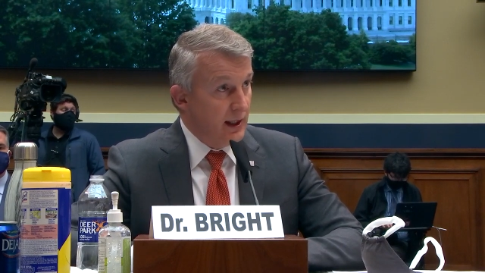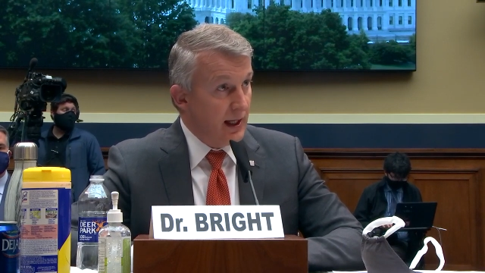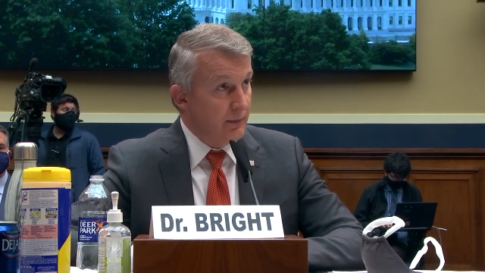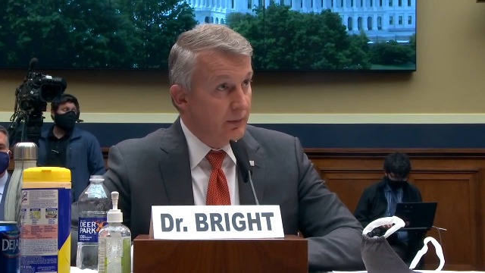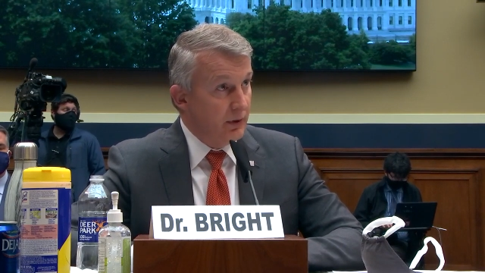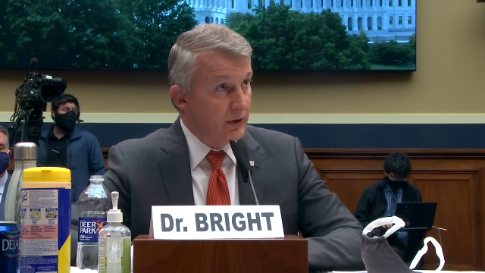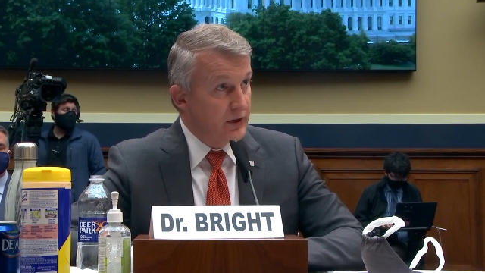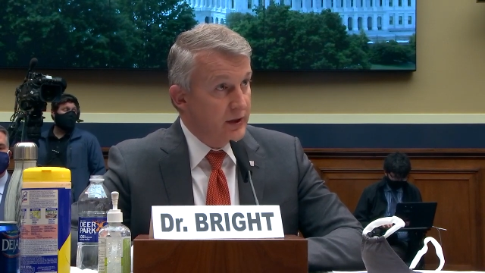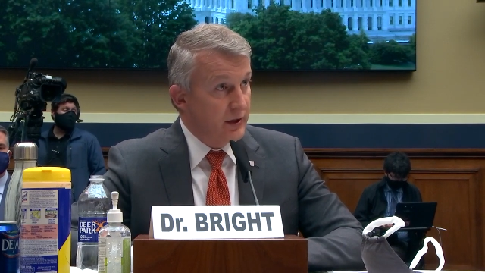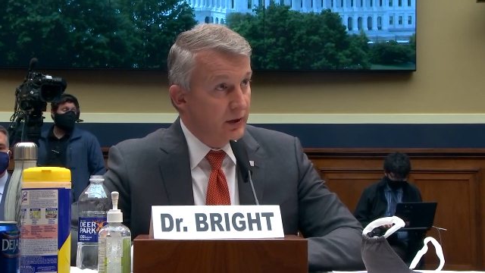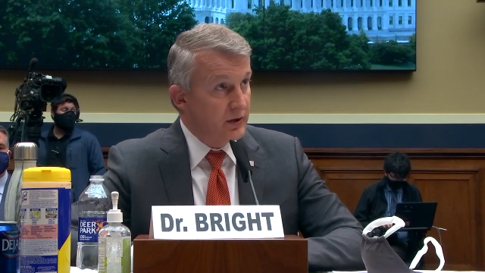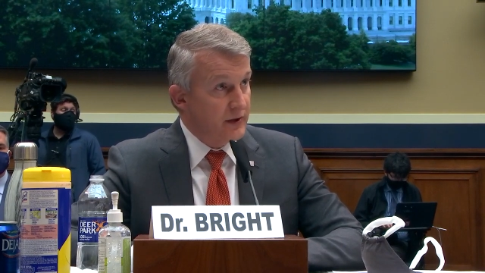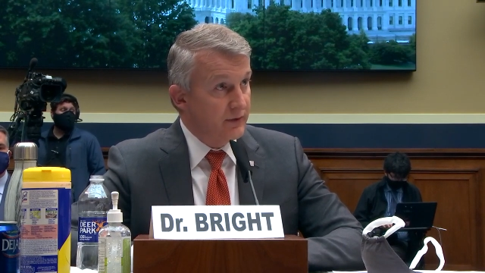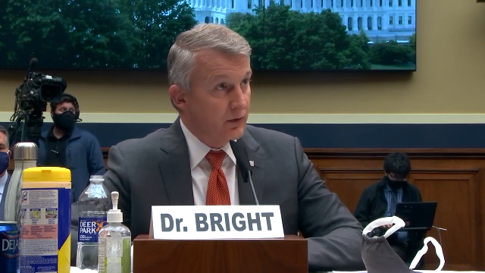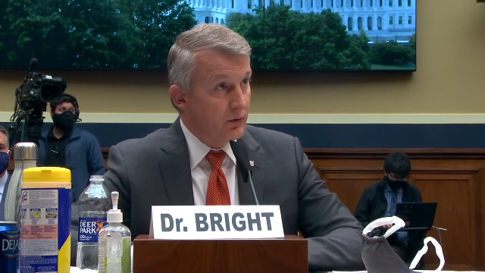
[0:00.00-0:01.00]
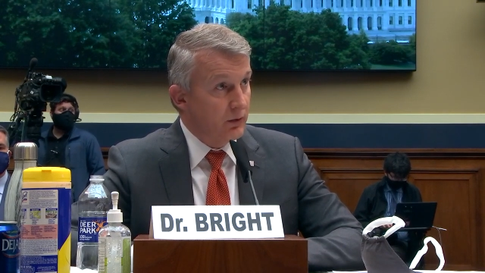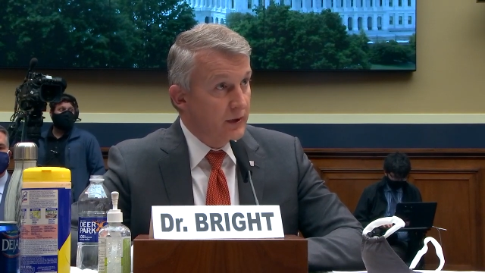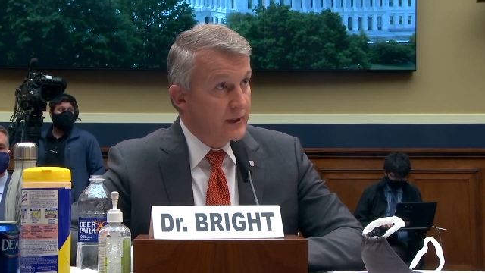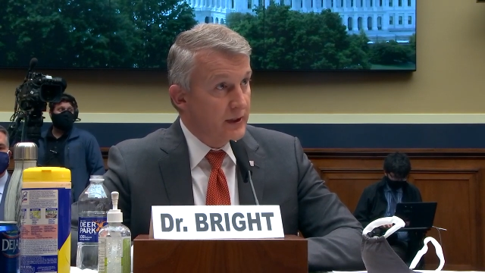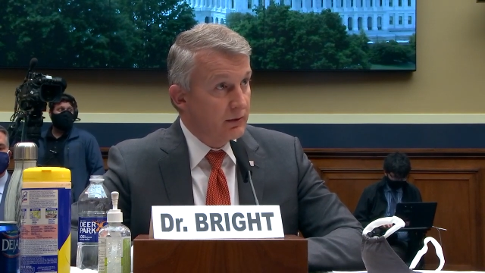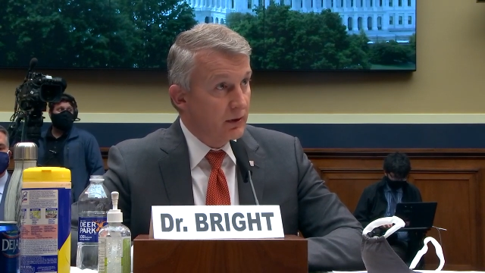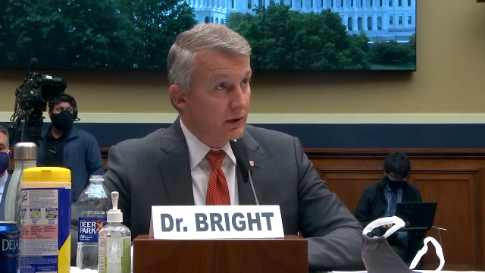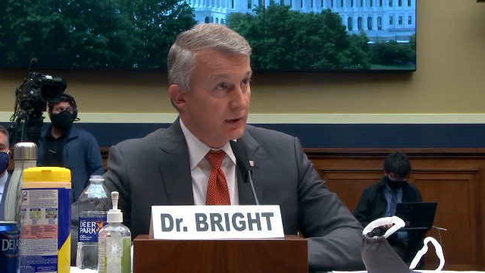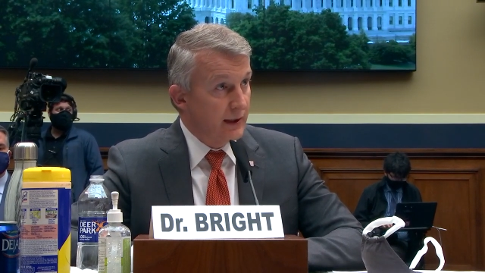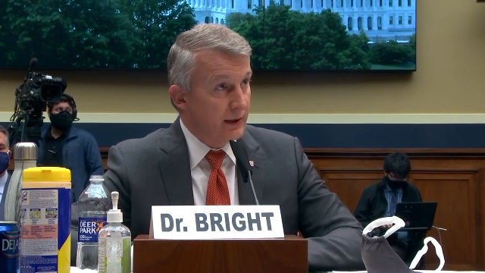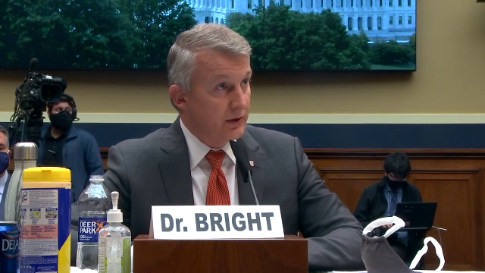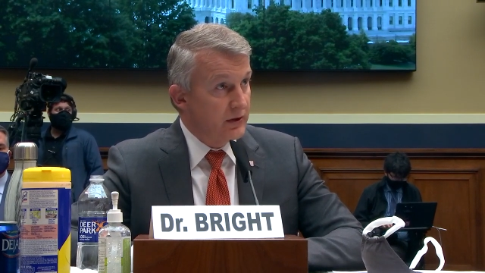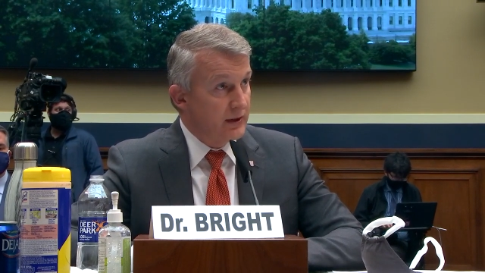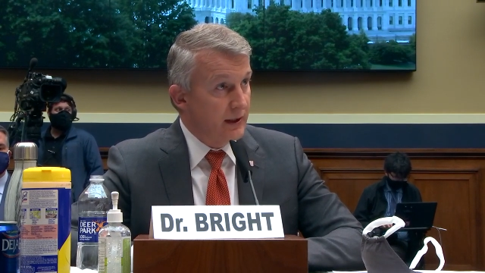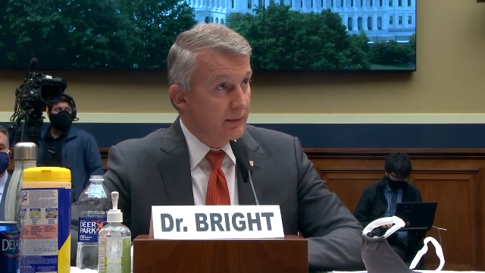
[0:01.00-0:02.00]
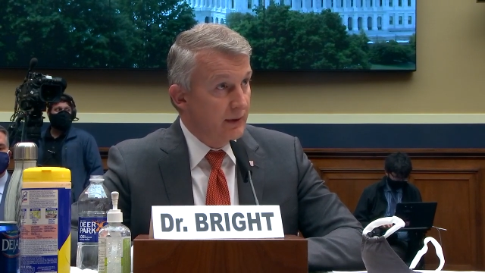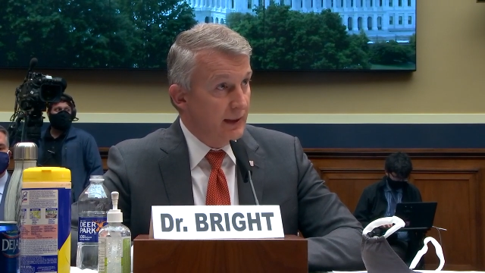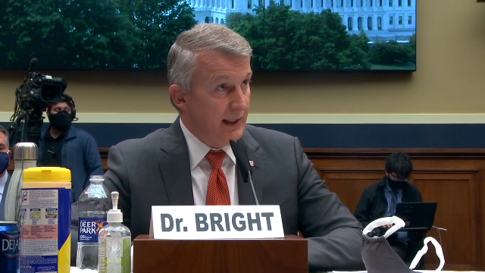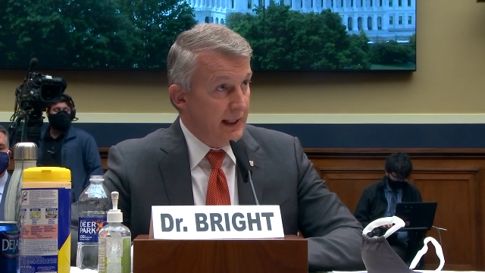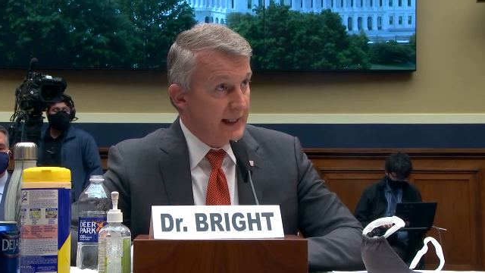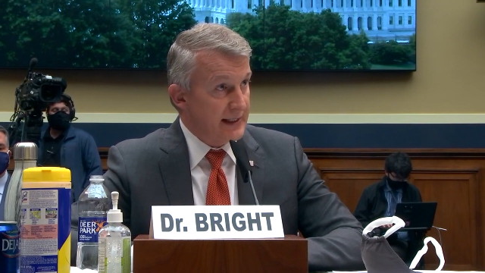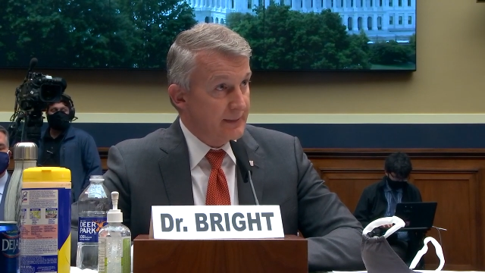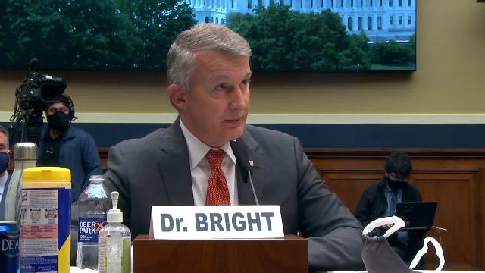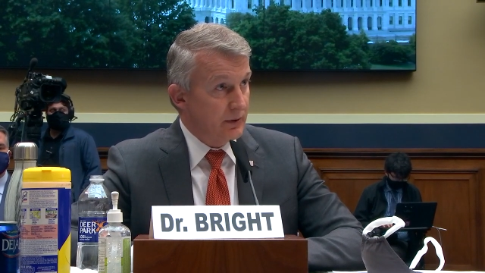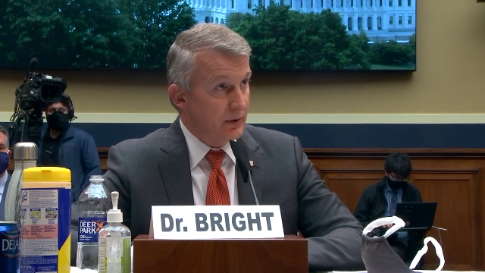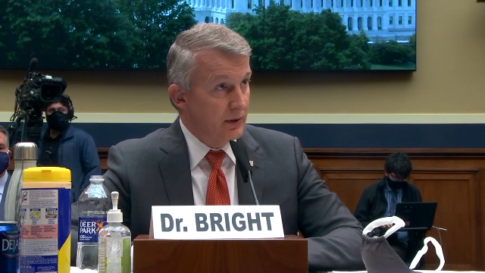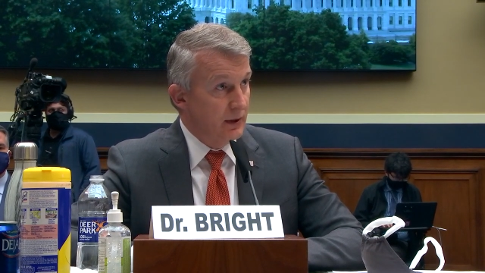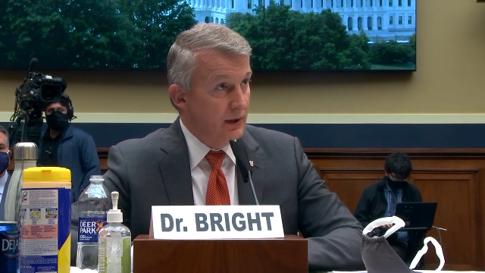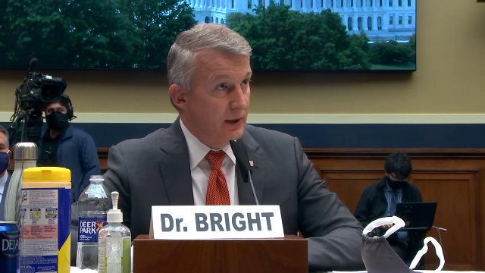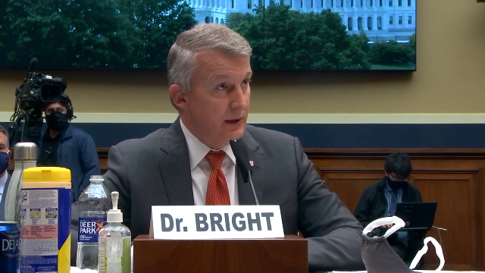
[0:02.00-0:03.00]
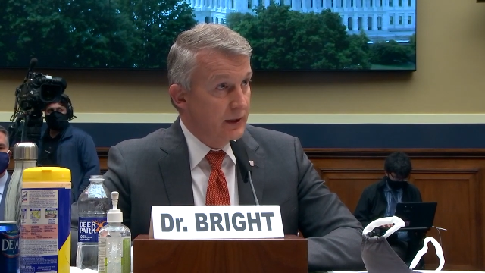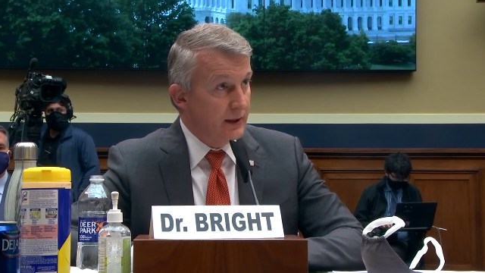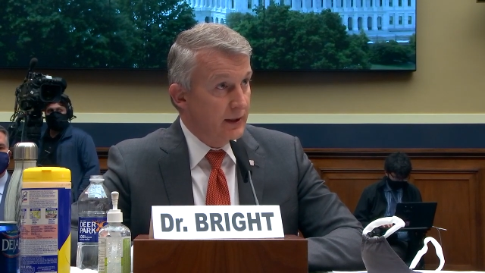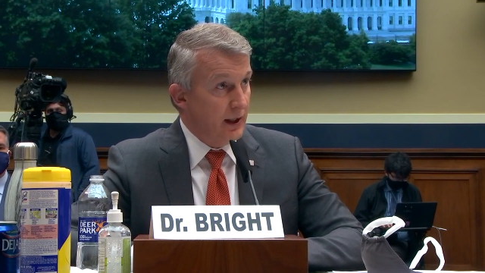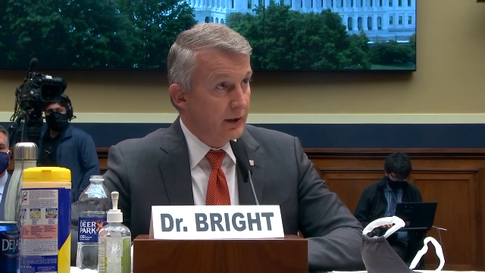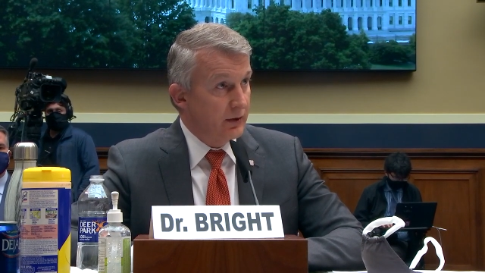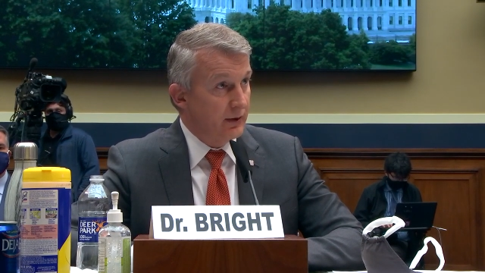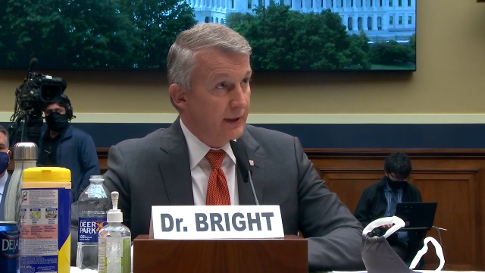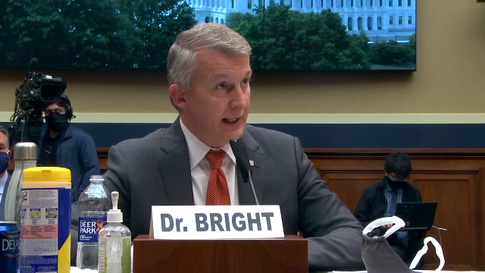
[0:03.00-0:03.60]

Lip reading: I pushed those forward to our leadership in ASPR, to Dr.